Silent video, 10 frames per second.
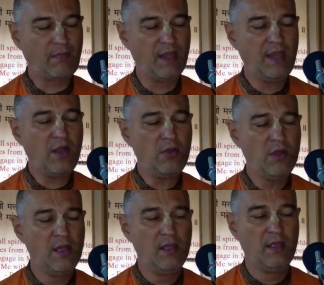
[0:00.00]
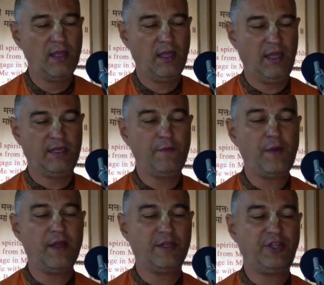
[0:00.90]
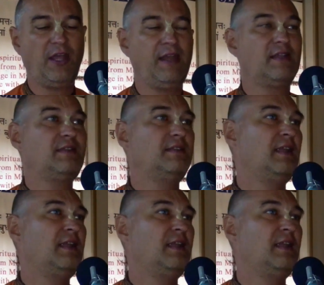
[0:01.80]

Now, different acharyas,